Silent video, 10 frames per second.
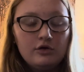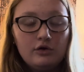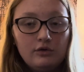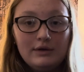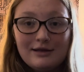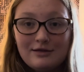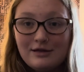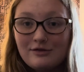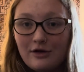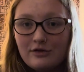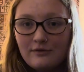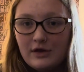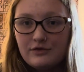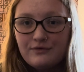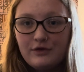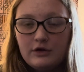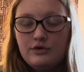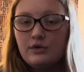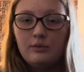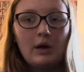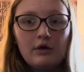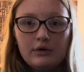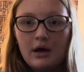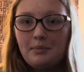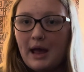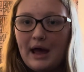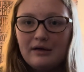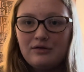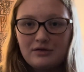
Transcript: to Disney's conservation fund. You can round up, add